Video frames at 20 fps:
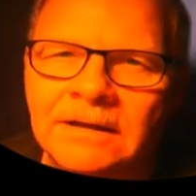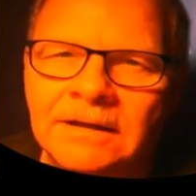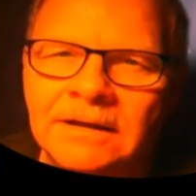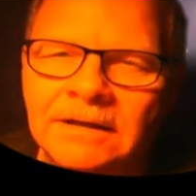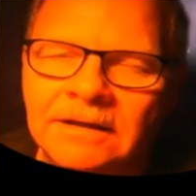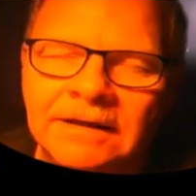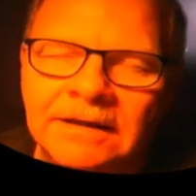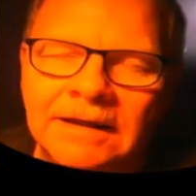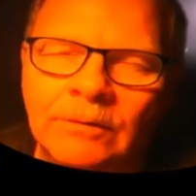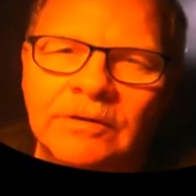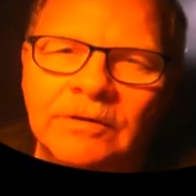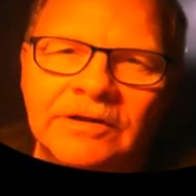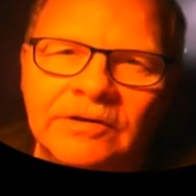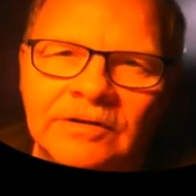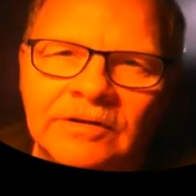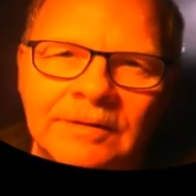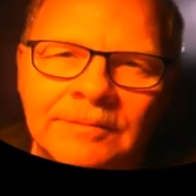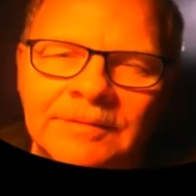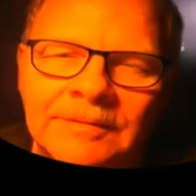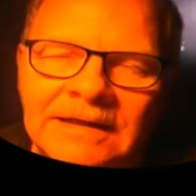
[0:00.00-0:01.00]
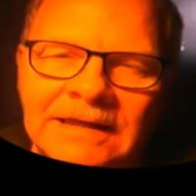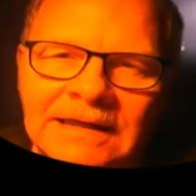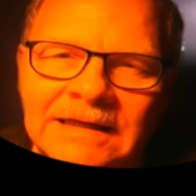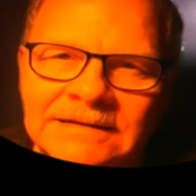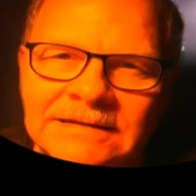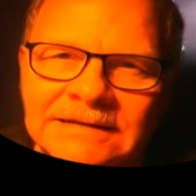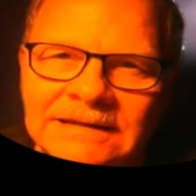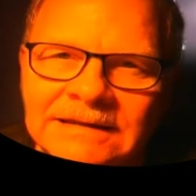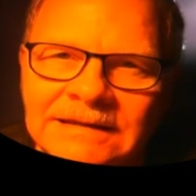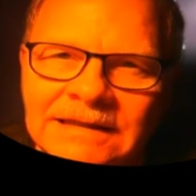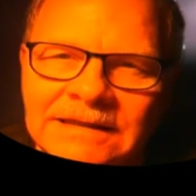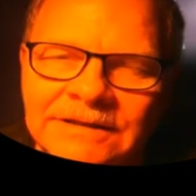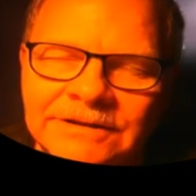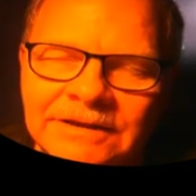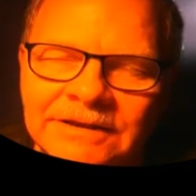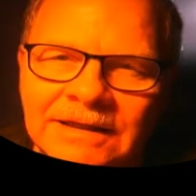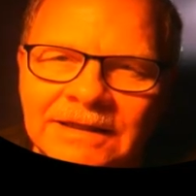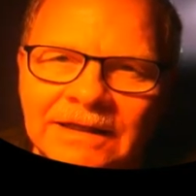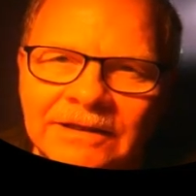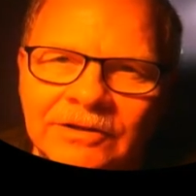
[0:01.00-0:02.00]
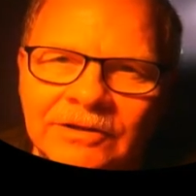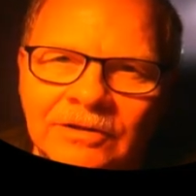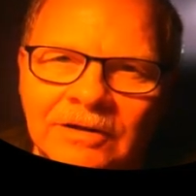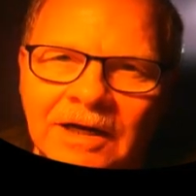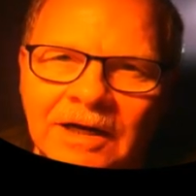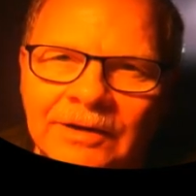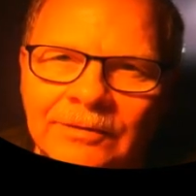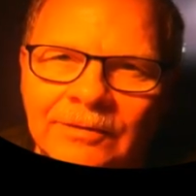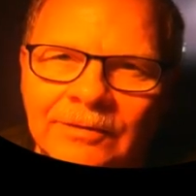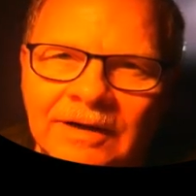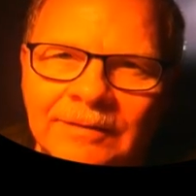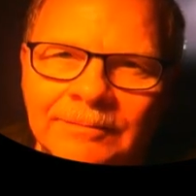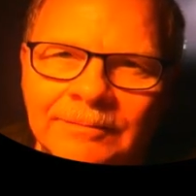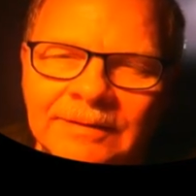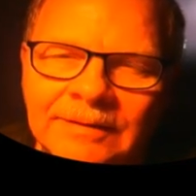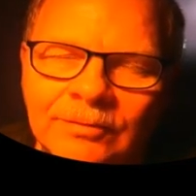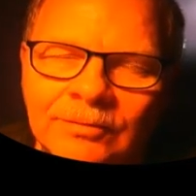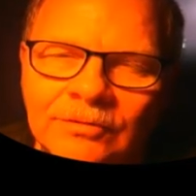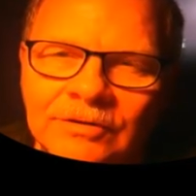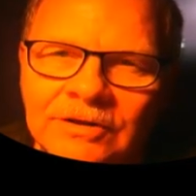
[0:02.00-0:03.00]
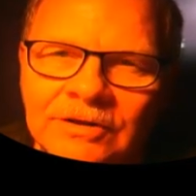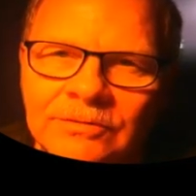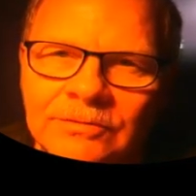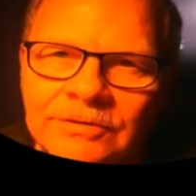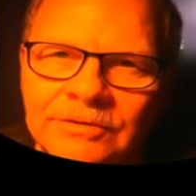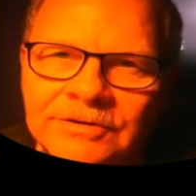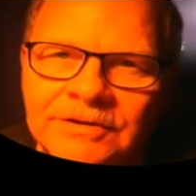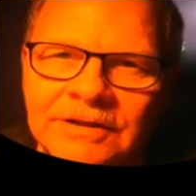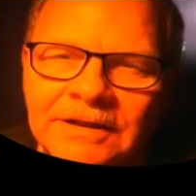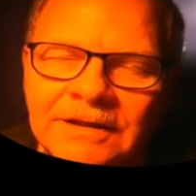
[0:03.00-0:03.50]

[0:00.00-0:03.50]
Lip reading: Now, with your MDS ignition, like your hot rod people use,